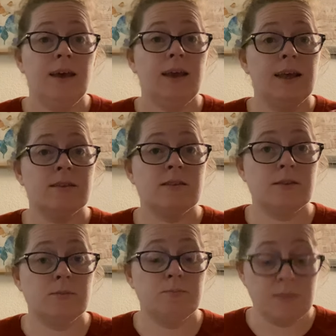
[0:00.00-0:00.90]

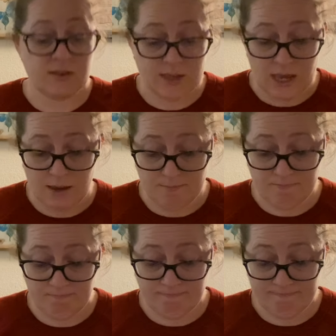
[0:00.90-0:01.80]
it's missing.
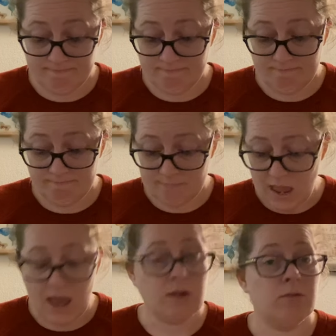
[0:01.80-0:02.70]

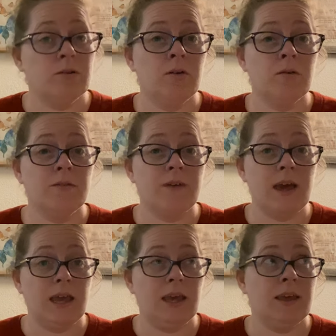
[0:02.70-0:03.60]
I don't know if
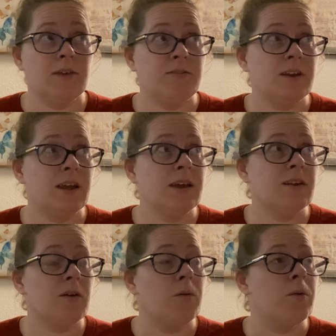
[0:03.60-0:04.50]
I gifted it
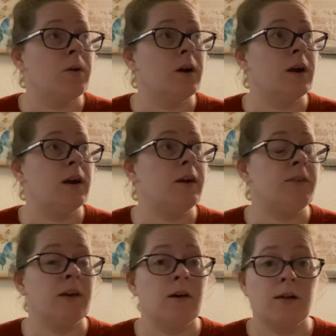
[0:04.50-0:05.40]
or if
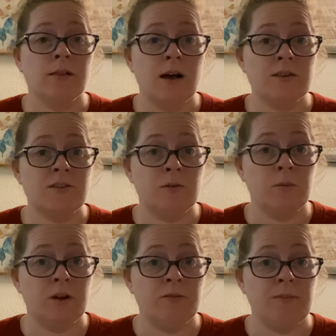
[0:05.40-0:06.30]
it got lost in
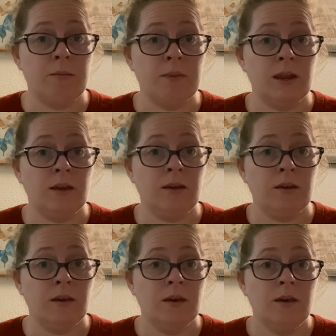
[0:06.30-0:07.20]
one of my many